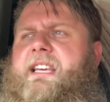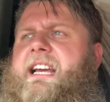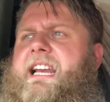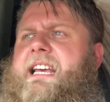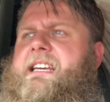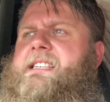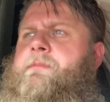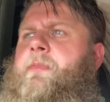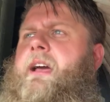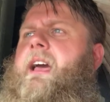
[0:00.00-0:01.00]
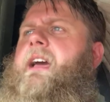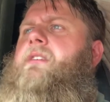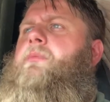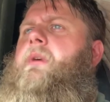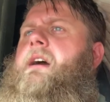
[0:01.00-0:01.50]
clicks in my head
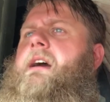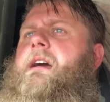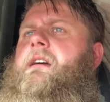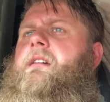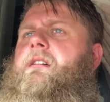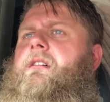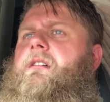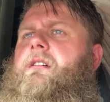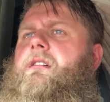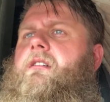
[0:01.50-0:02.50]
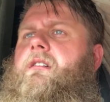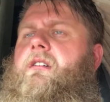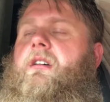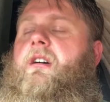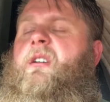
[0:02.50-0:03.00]
where
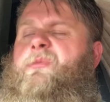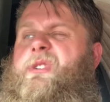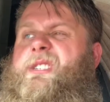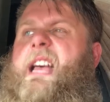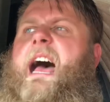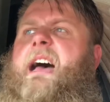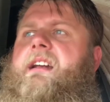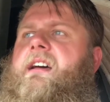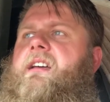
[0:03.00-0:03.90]
I'm just sad.